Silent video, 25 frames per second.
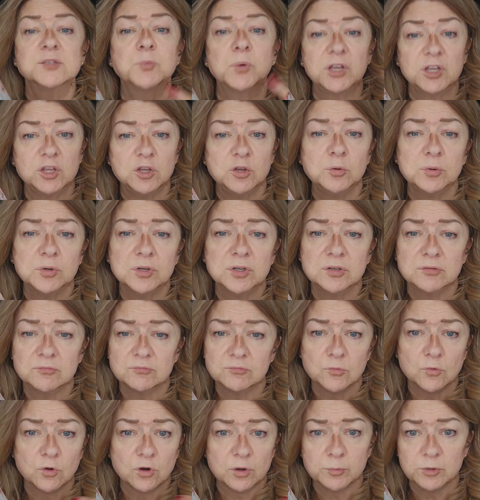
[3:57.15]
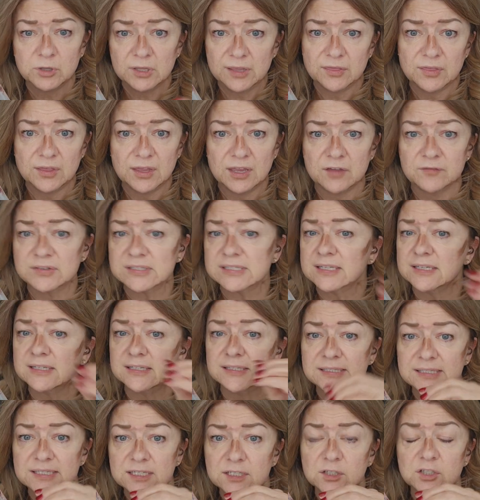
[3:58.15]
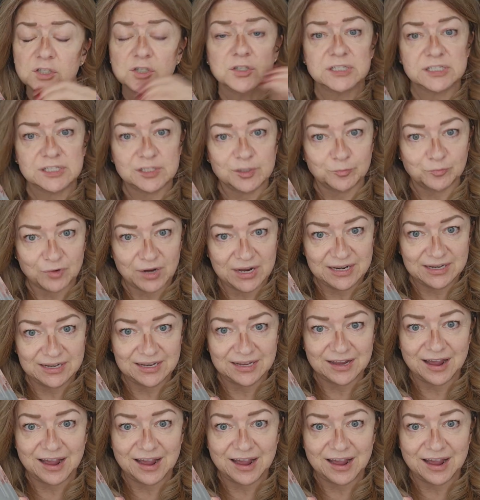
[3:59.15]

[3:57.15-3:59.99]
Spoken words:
what you would normally think of as concealer is the brightening